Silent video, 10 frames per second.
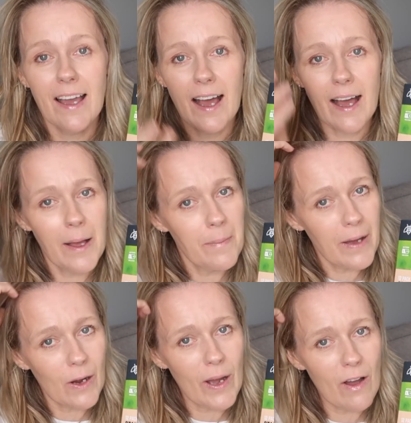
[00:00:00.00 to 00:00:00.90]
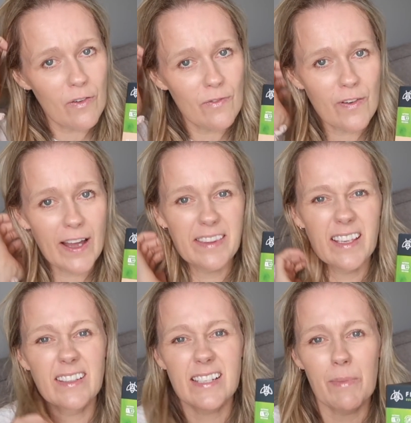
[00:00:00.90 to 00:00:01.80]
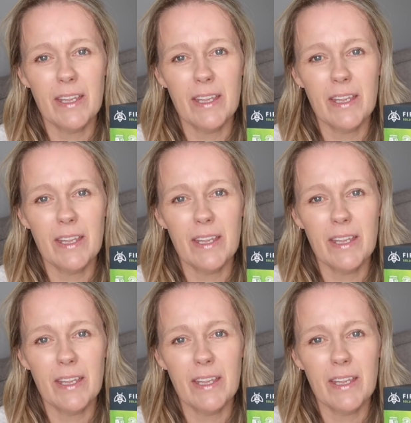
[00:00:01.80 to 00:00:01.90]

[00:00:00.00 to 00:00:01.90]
I quite often find that some of